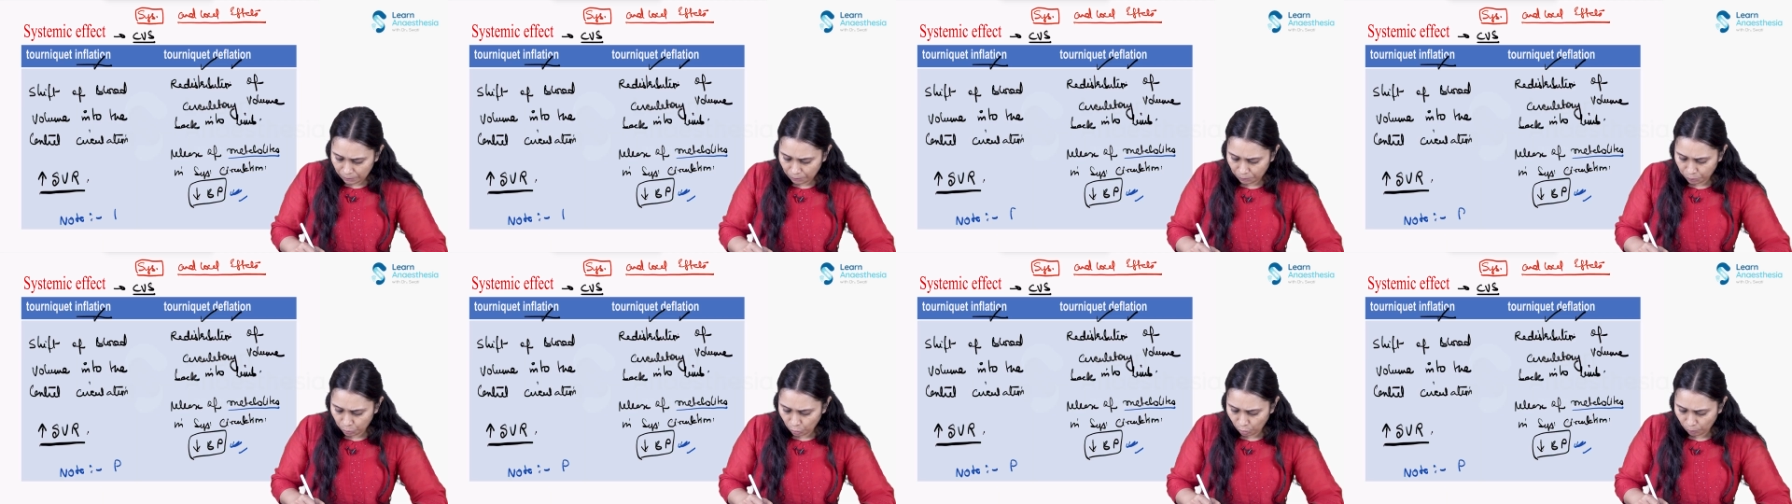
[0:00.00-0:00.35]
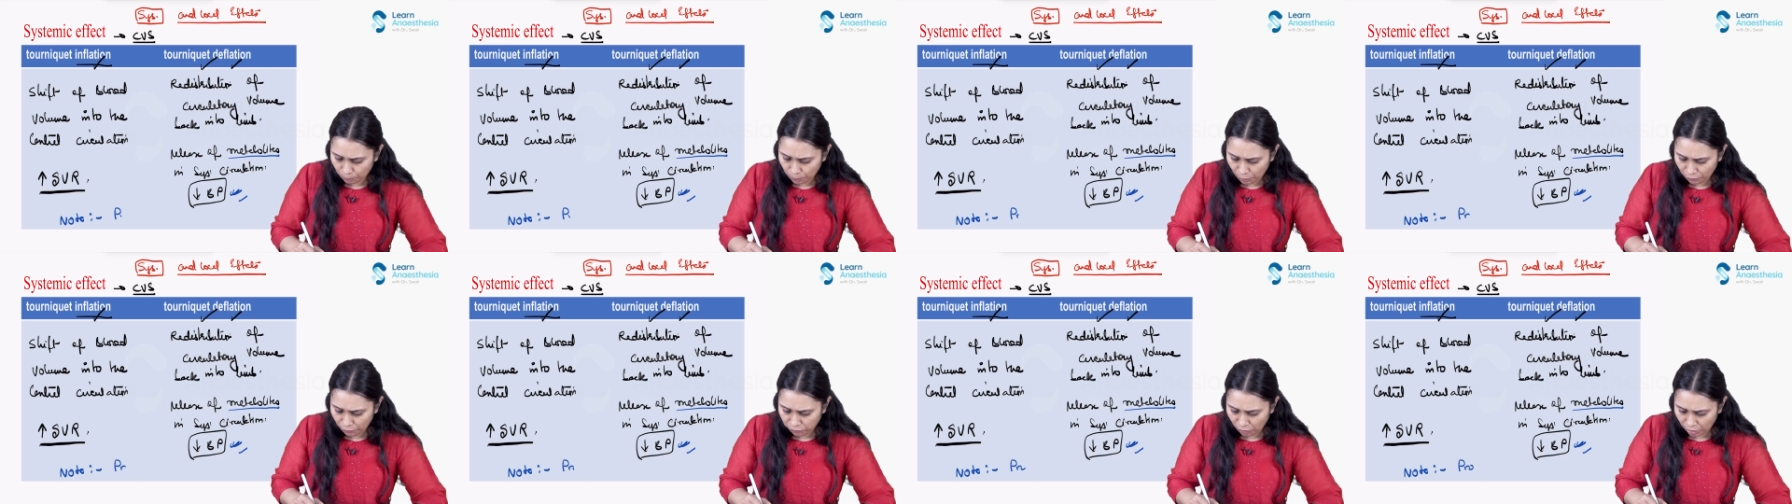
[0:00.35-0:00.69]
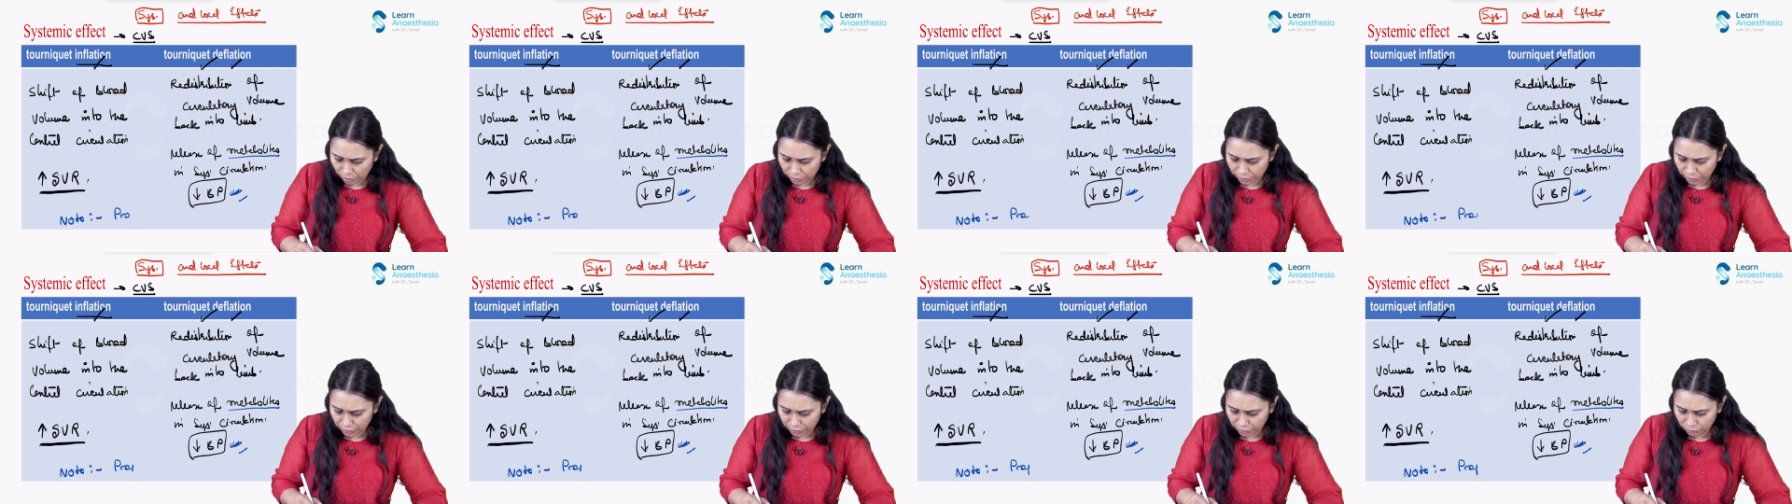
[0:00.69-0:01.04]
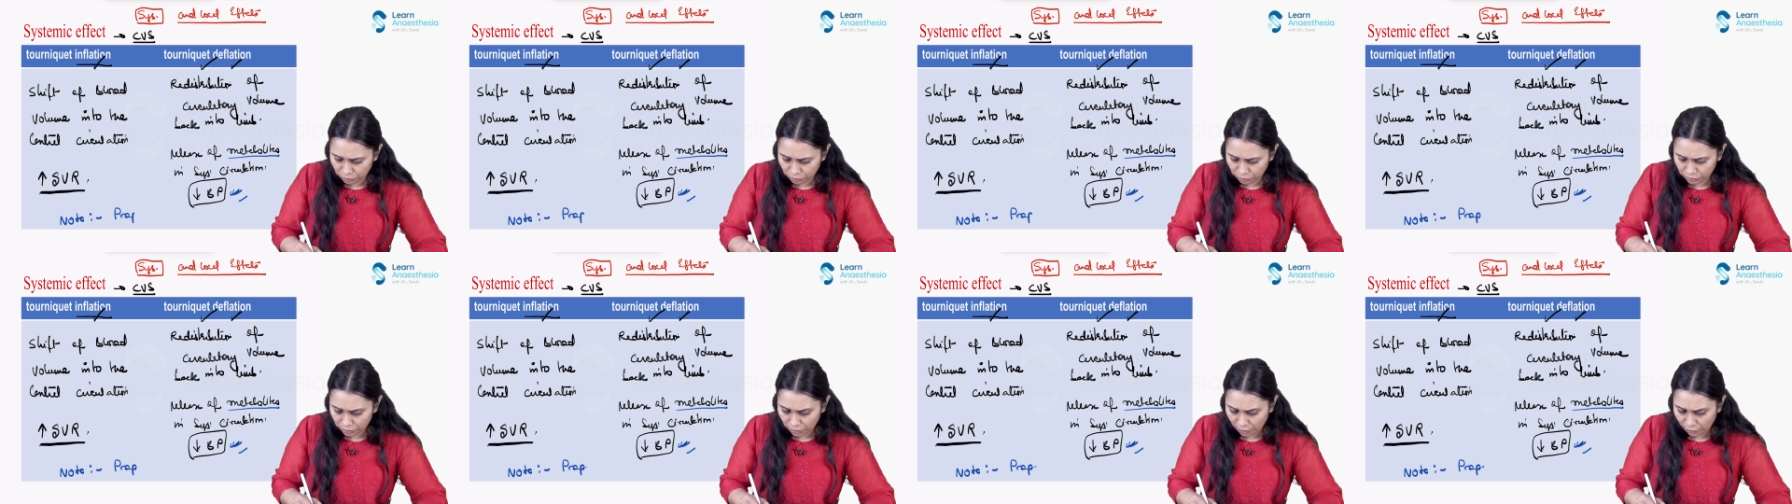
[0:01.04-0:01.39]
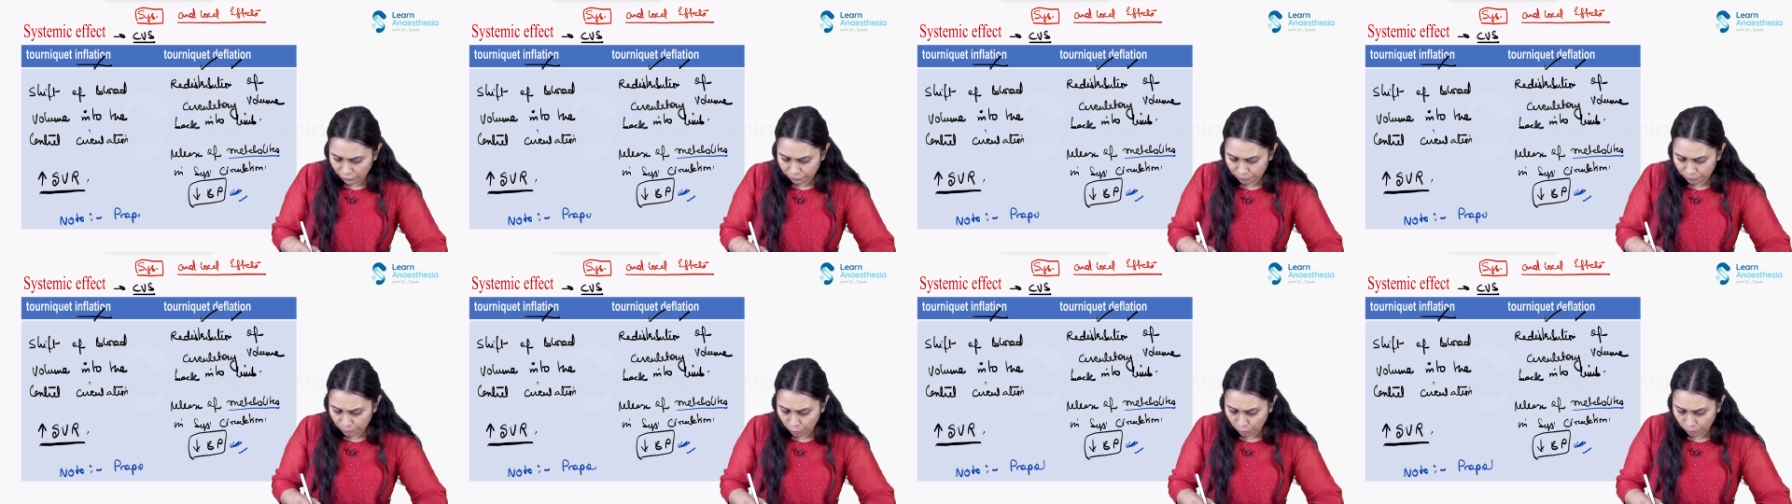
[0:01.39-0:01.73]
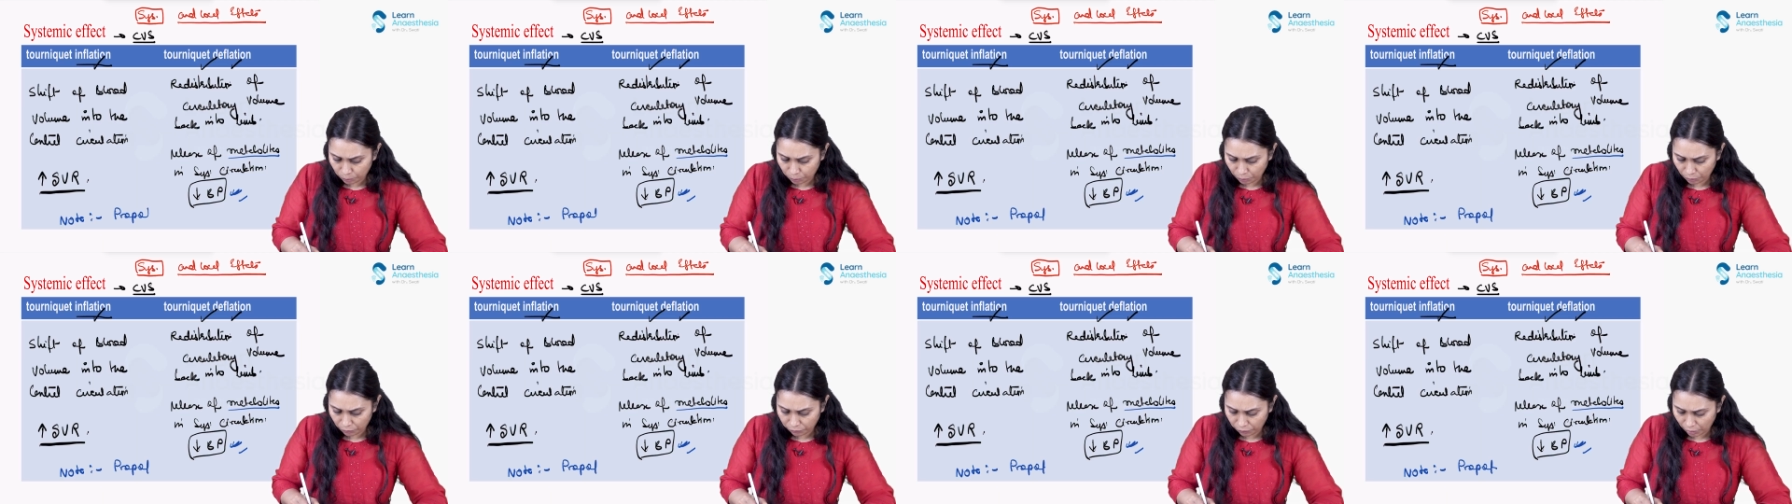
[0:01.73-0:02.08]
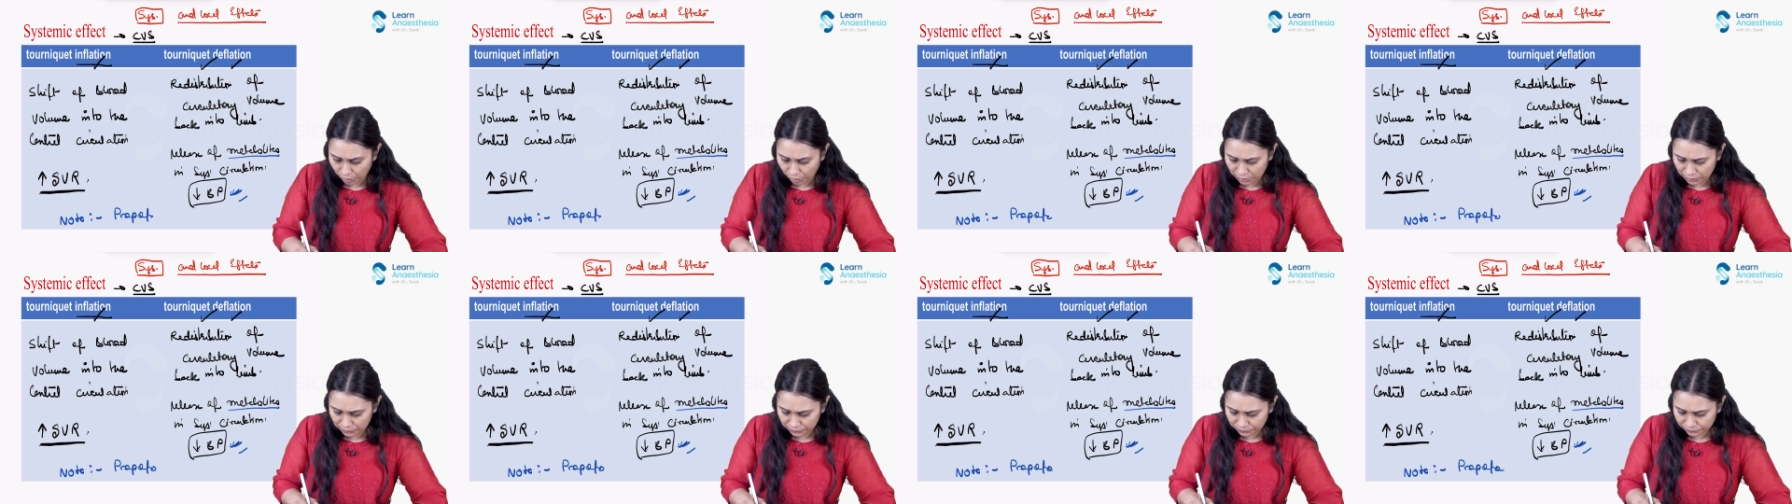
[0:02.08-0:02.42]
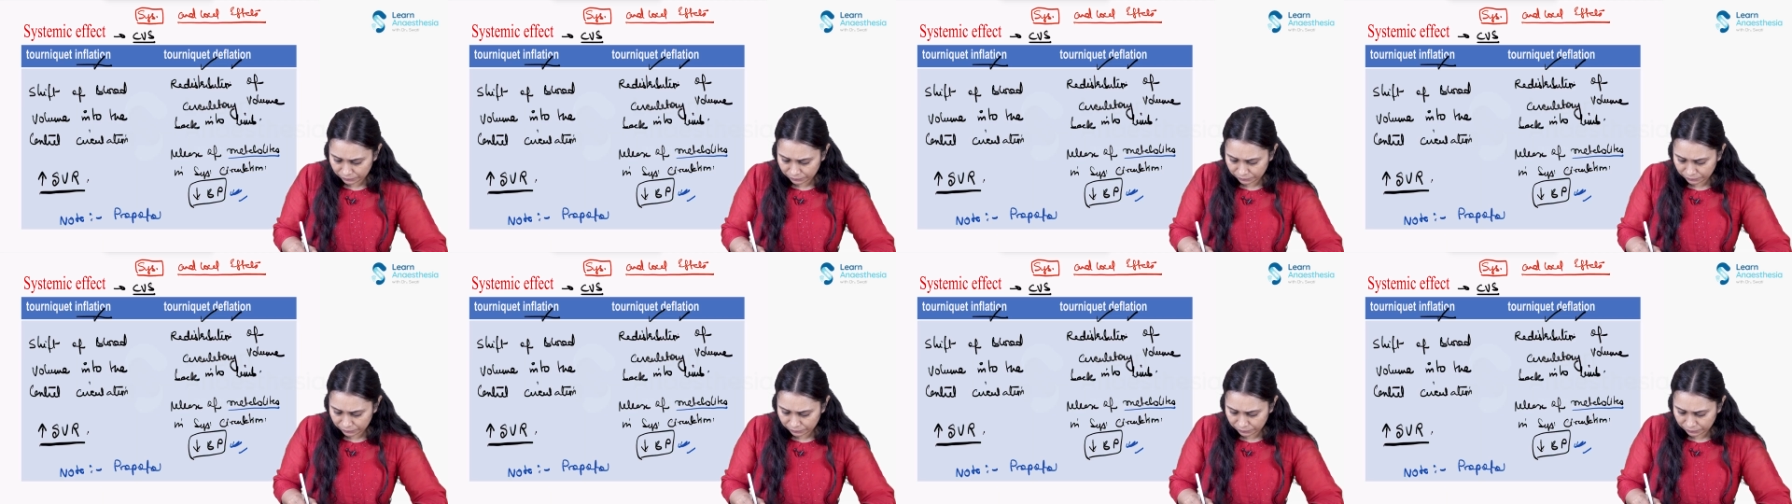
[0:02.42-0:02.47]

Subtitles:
propofol, the use of propofol